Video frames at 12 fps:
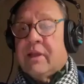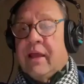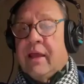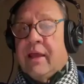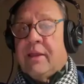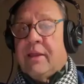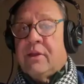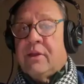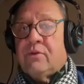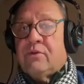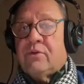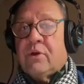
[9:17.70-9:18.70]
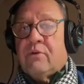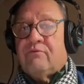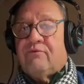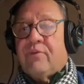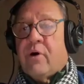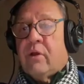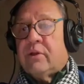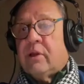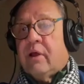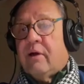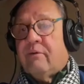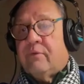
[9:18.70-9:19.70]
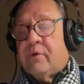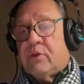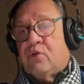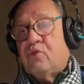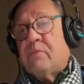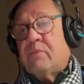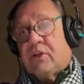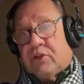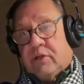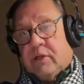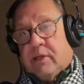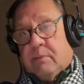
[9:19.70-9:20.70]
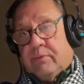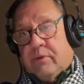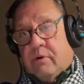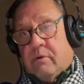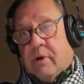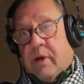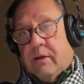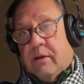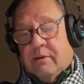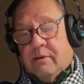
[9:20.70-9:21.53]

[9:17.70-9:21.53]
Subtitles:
and you don't fall in love with too much sleep, though, right?